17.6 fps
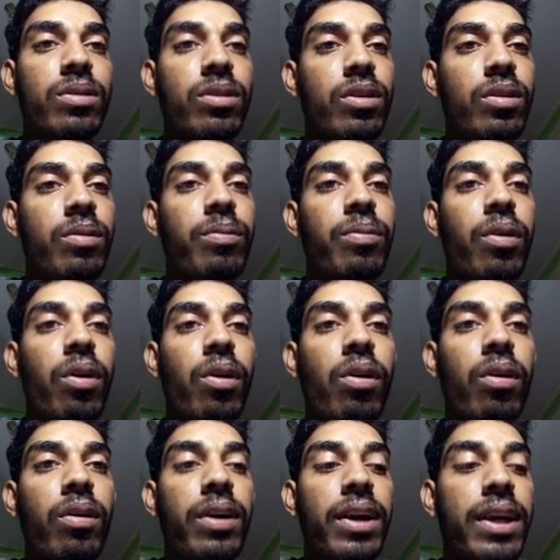
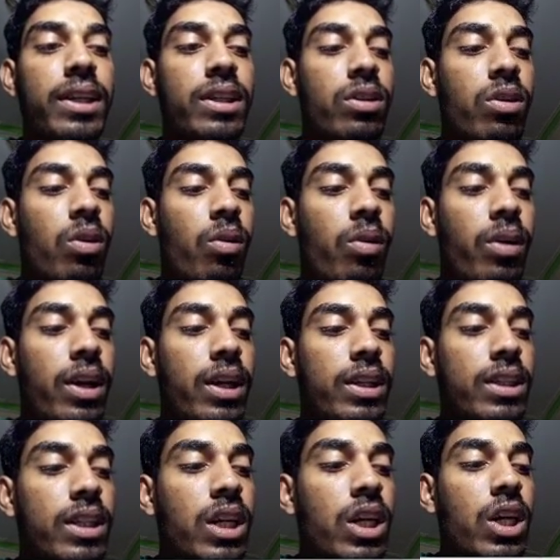product is known as
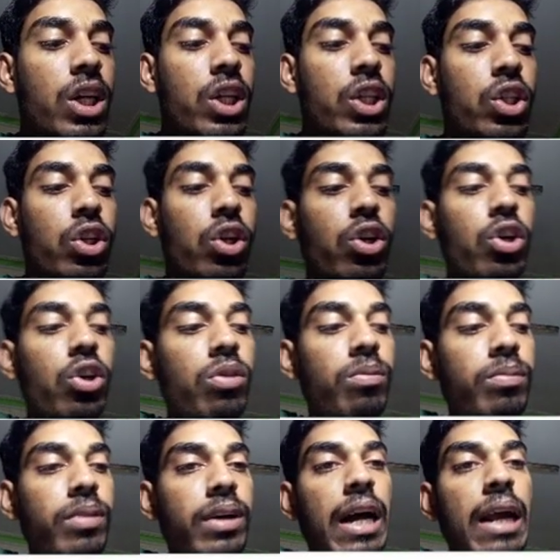sodium
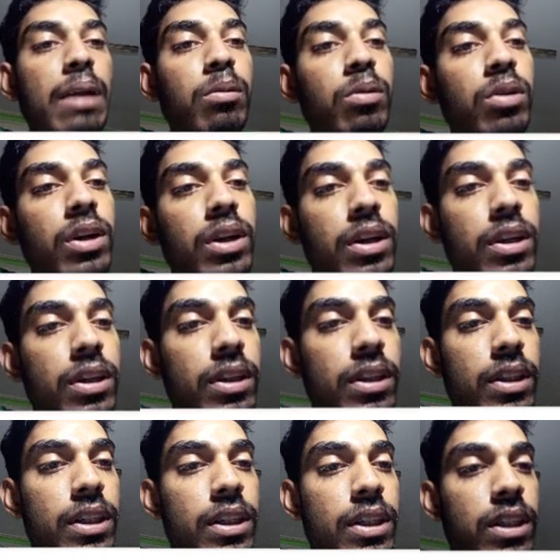carbonate.
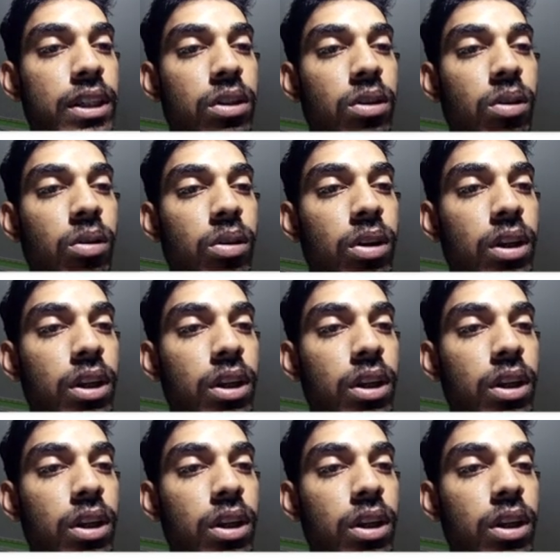This is known as